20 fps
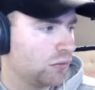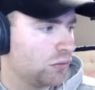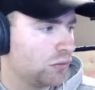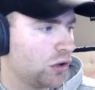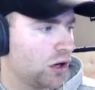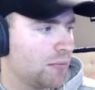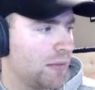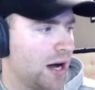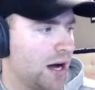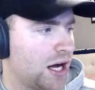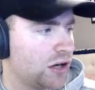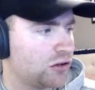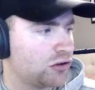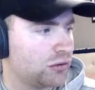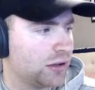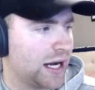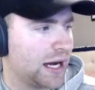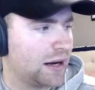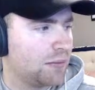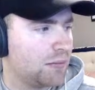Marshall
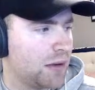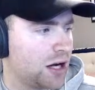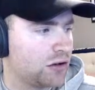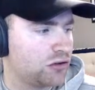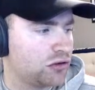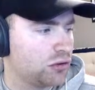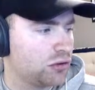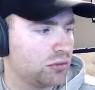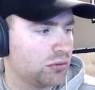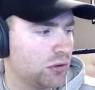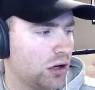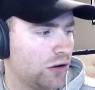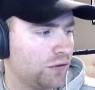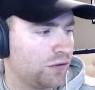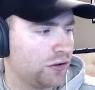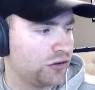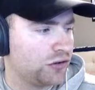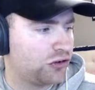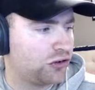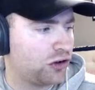can. Marshall
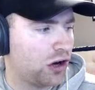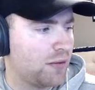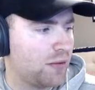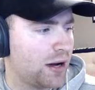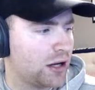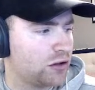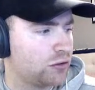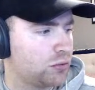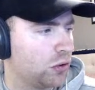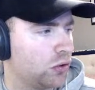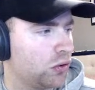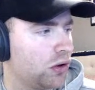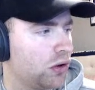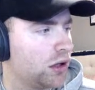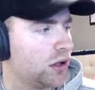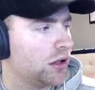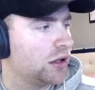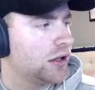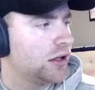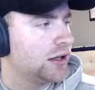offers so much
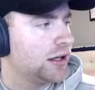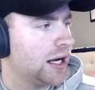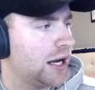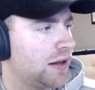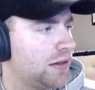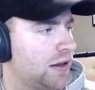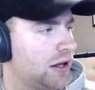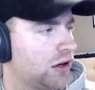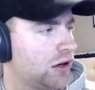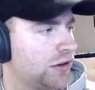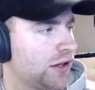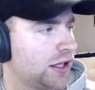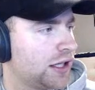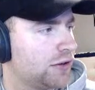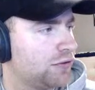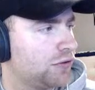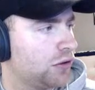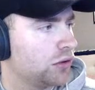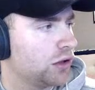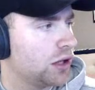more, and then I think their
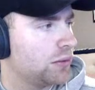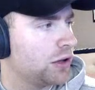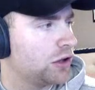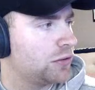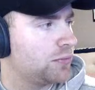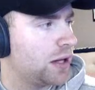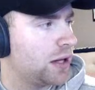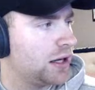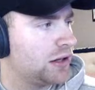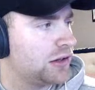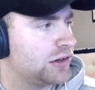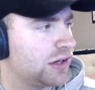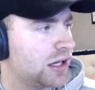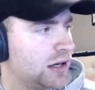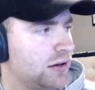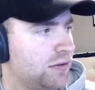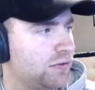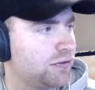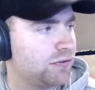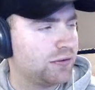forward line works better instead
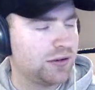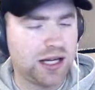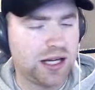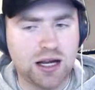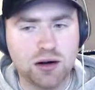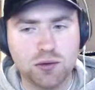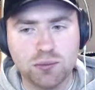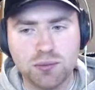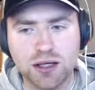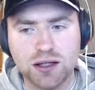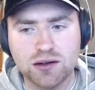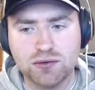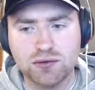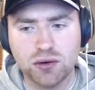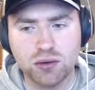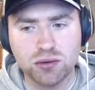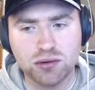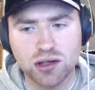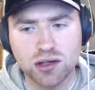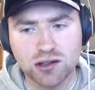of Cam being the
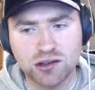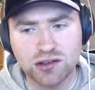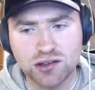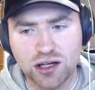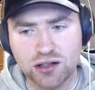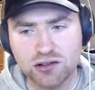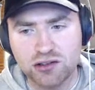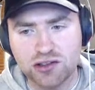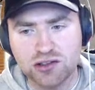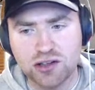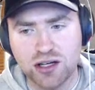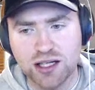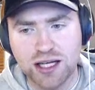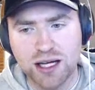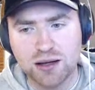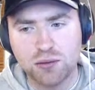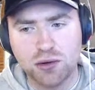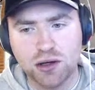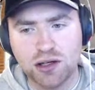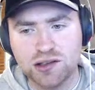forward line. So I just don't
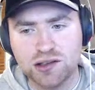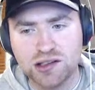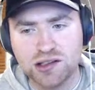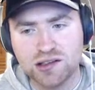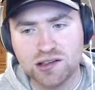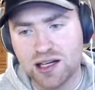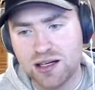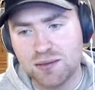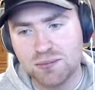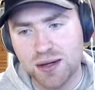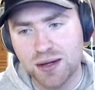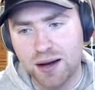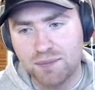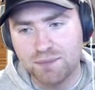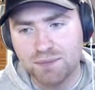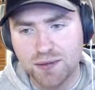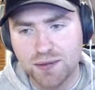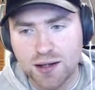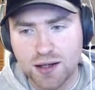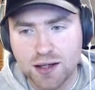get why he's in the team, but
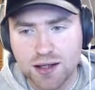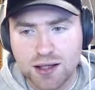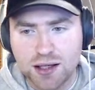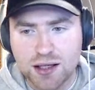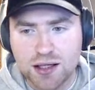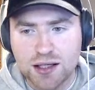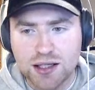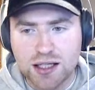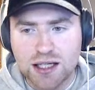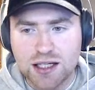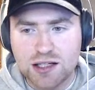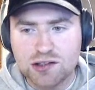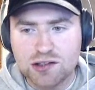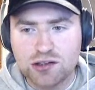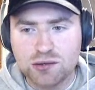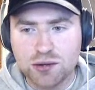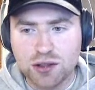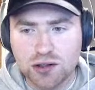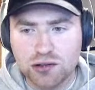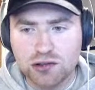he is,
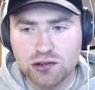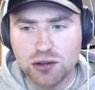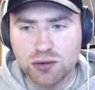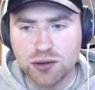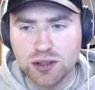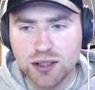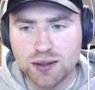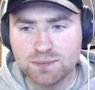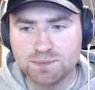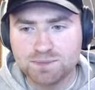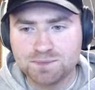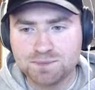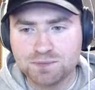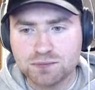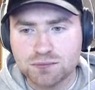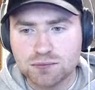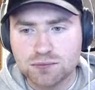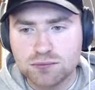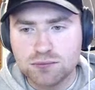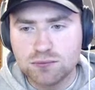so we've got to deal with it.
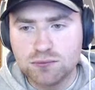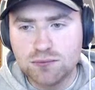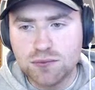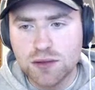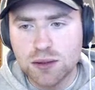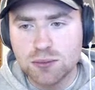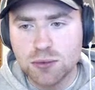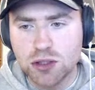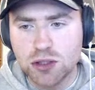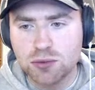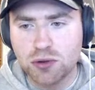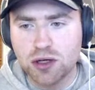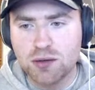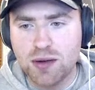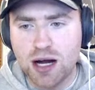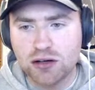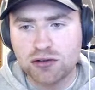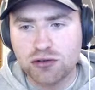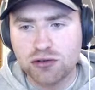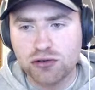Moon Boy,
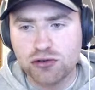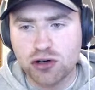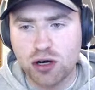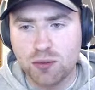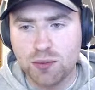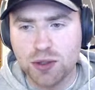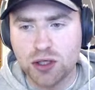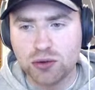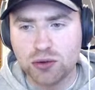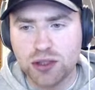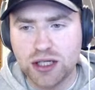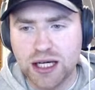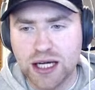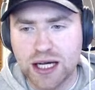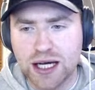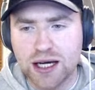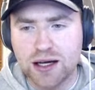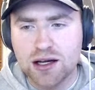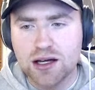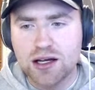Marshall's trolled me all
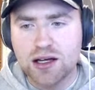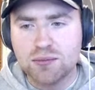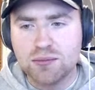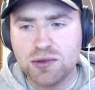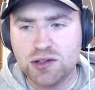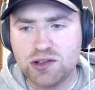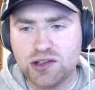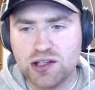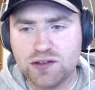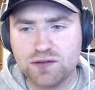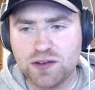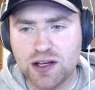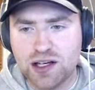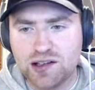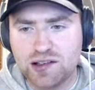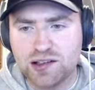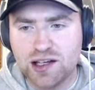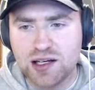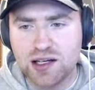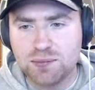year, missed his
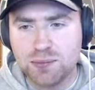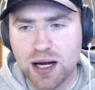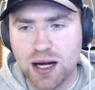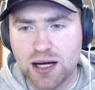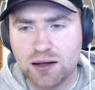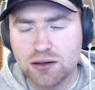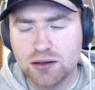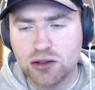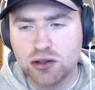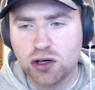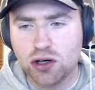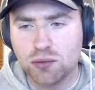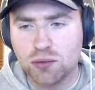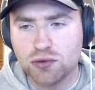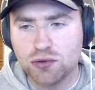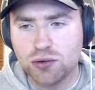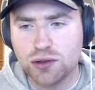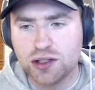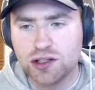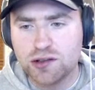VC, but copped
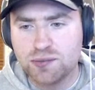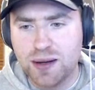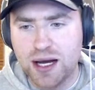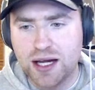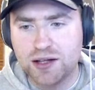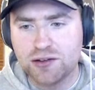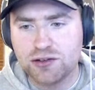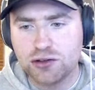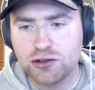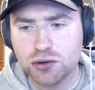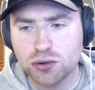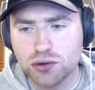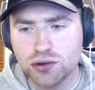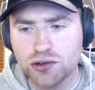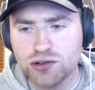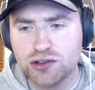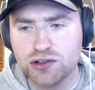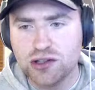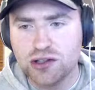all his bad scores.